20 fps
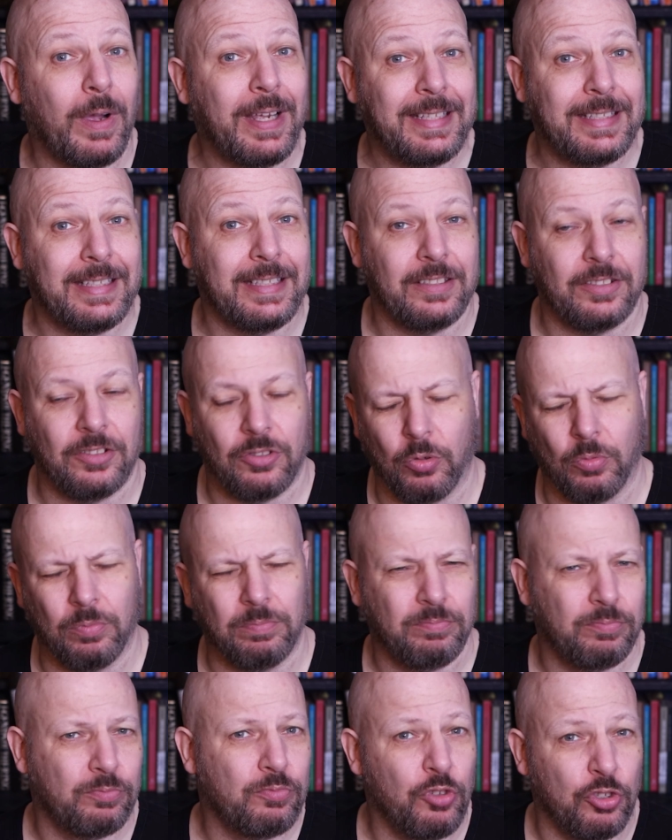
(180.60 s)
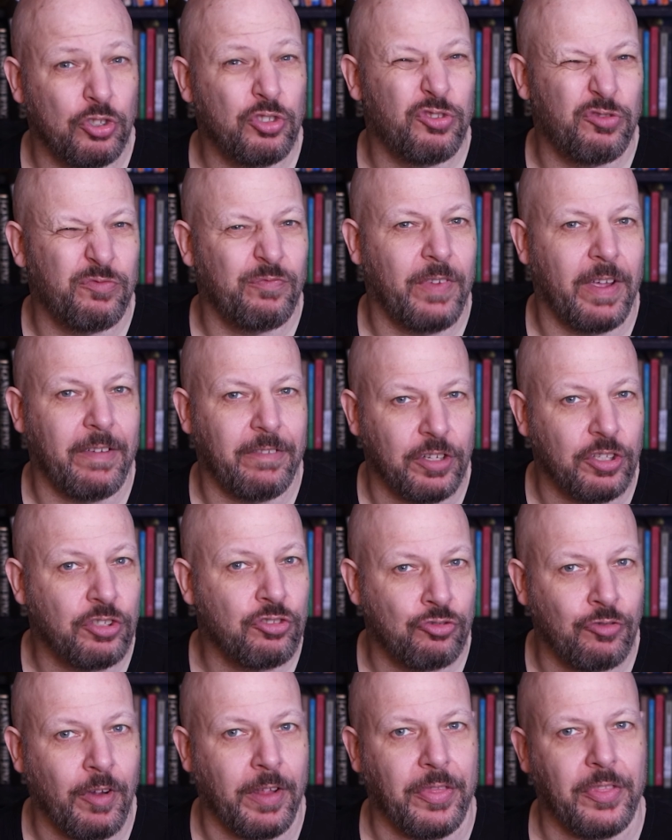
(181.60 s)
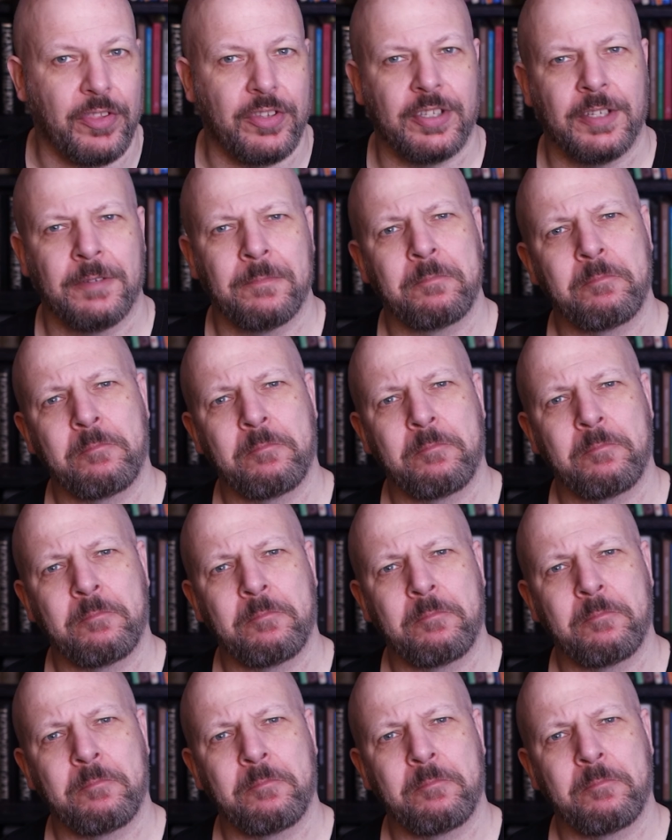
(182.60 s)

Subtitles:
weightings or various strengths.